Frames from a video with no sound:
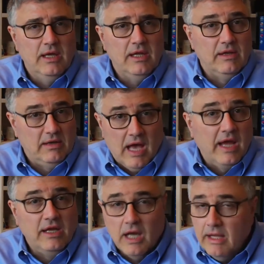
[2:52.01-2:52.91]
in
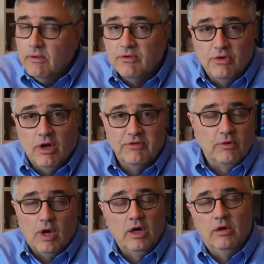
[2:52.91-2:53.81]
IE9 those are
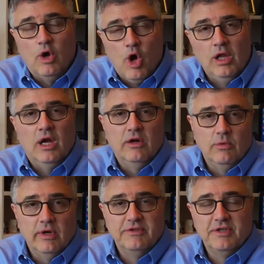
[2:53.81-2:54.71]
also all
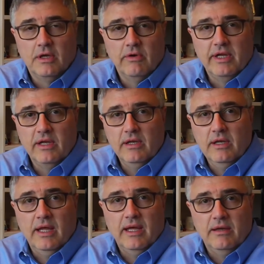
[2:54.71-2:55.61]
hardware accelerated,
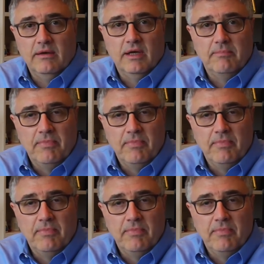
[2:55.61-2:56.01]
and